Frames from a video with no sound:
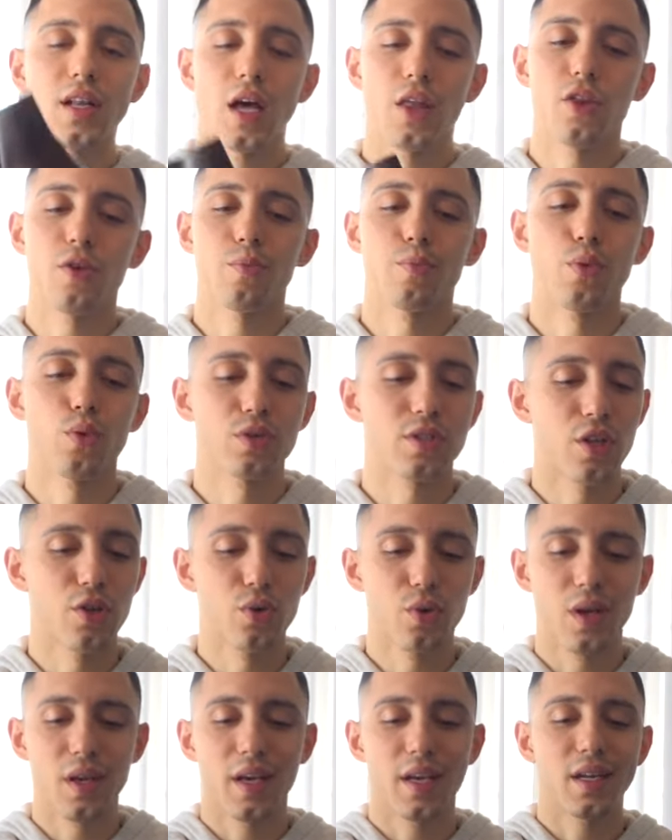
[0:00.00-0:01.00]
leather boots that
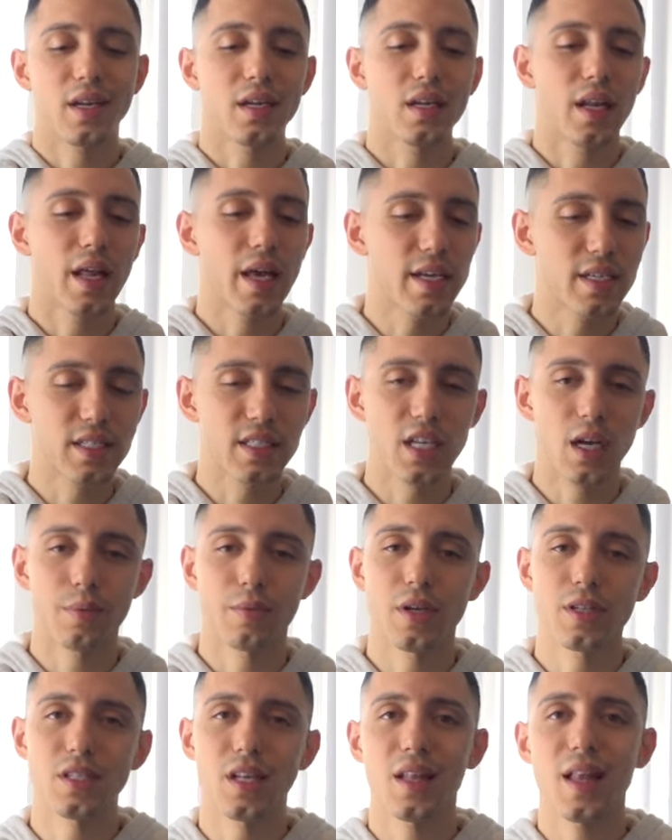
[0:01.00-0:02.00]
you can get a lace up.
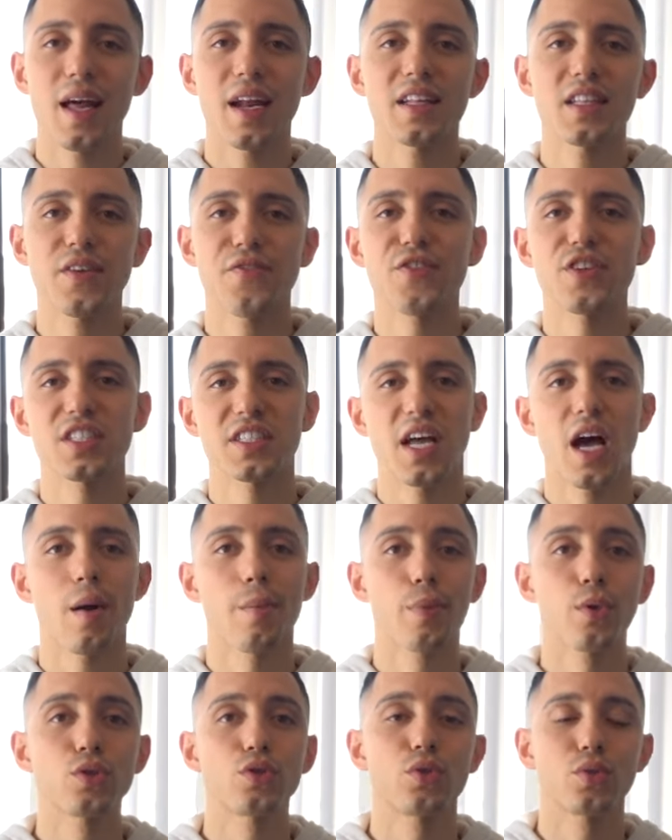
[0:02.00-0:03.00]
There's a lot of different
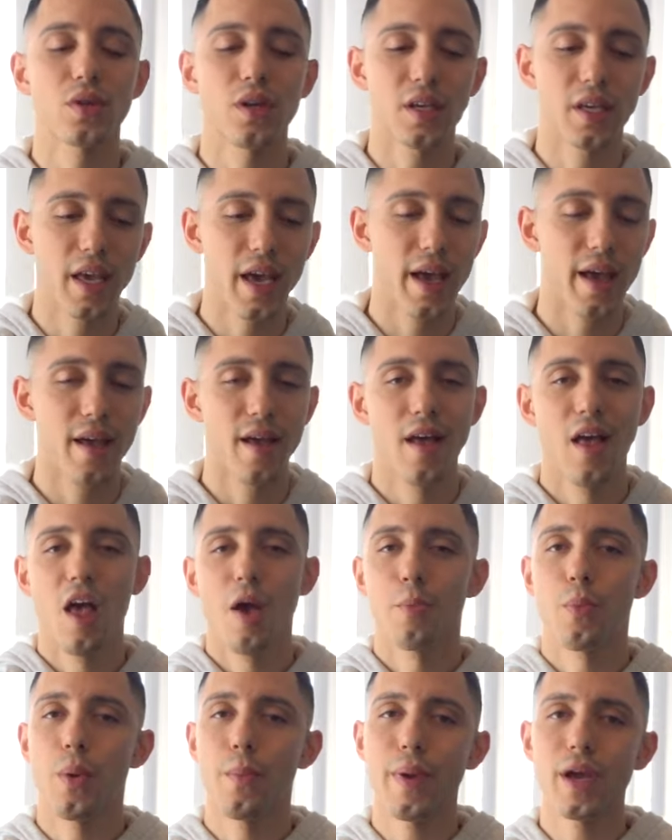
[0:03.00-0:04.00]
style boots you can get,
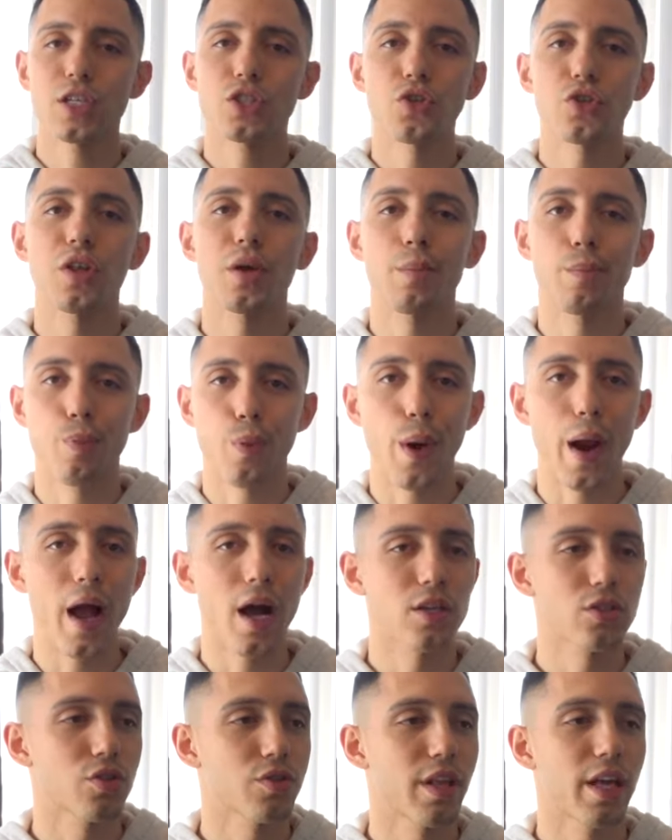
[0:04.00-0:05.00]
but make sure they're
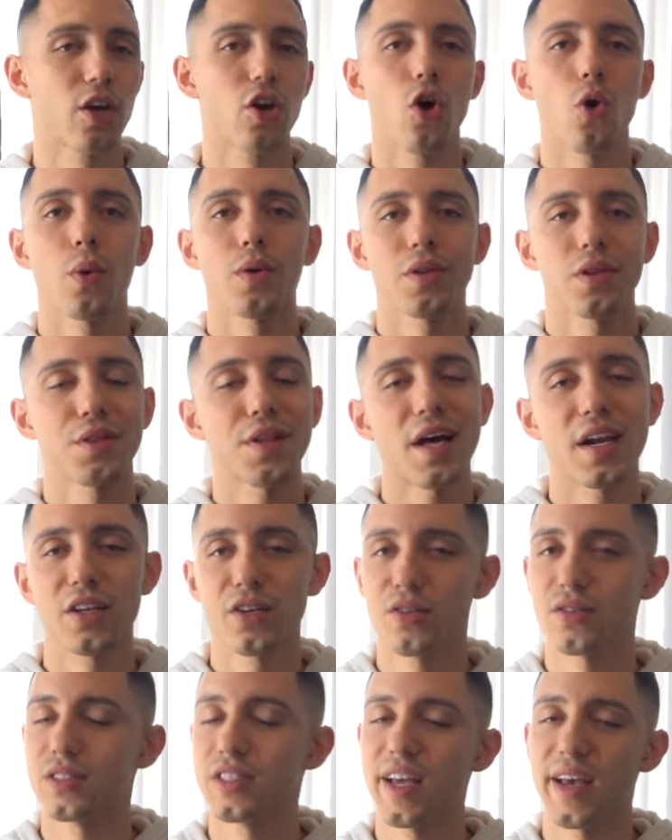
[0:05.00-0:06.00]
brown so they go with a lot
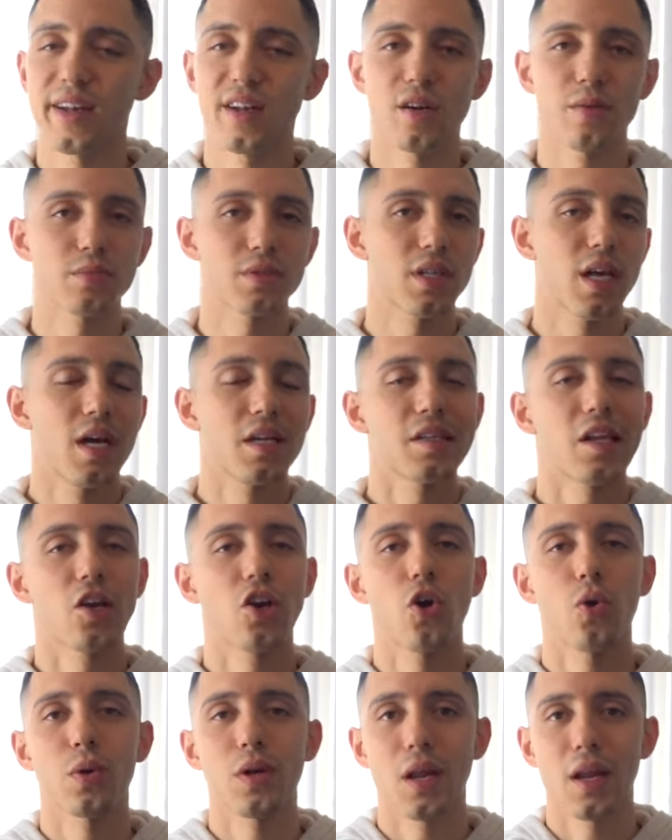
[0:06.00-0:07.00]
of your denims. They
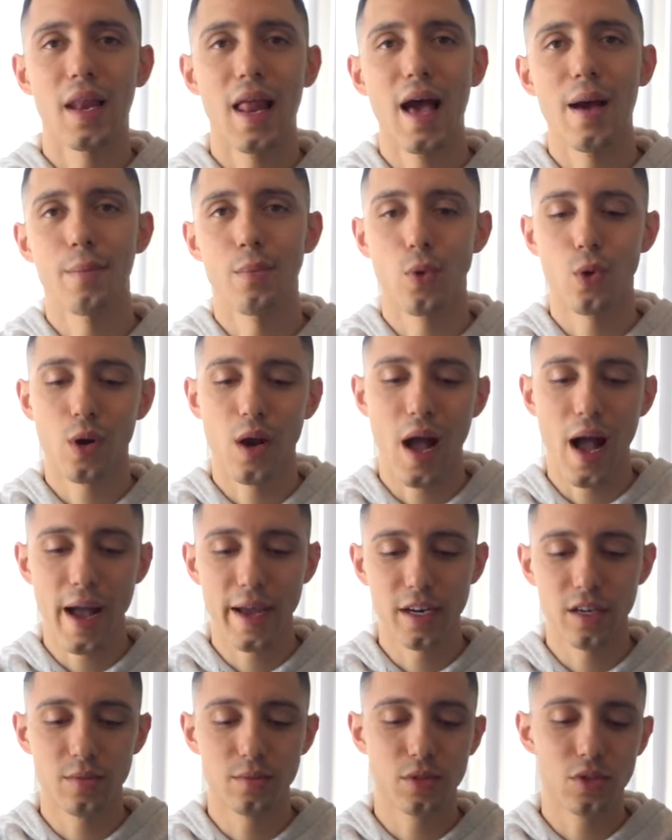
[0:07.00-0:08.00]
go with a lot more
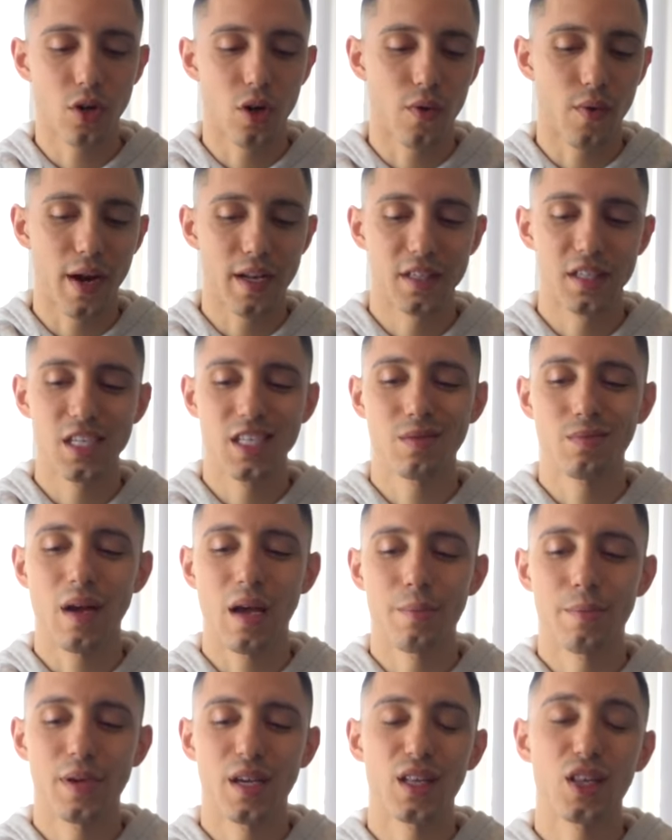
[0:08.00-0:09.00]
items. All right, these
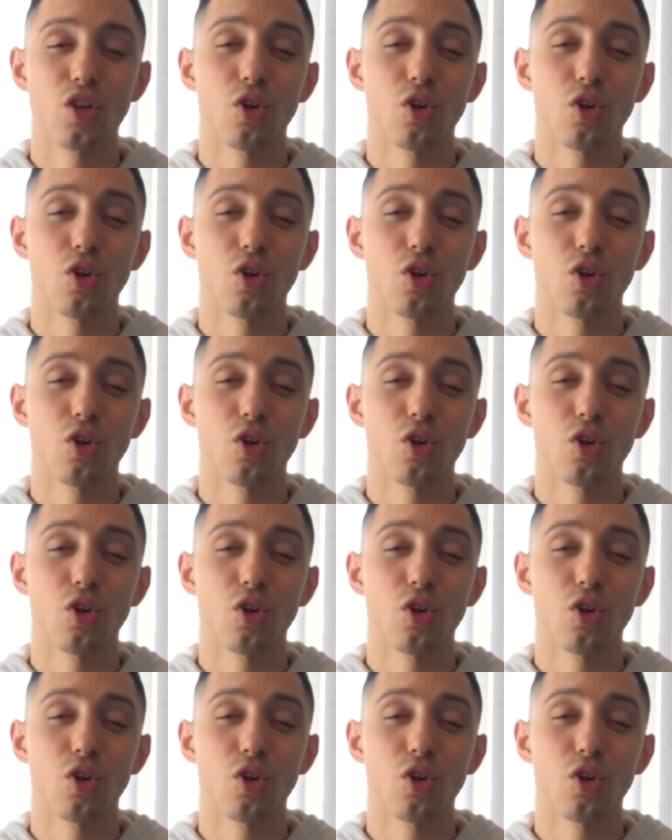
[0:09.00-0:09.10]
might be a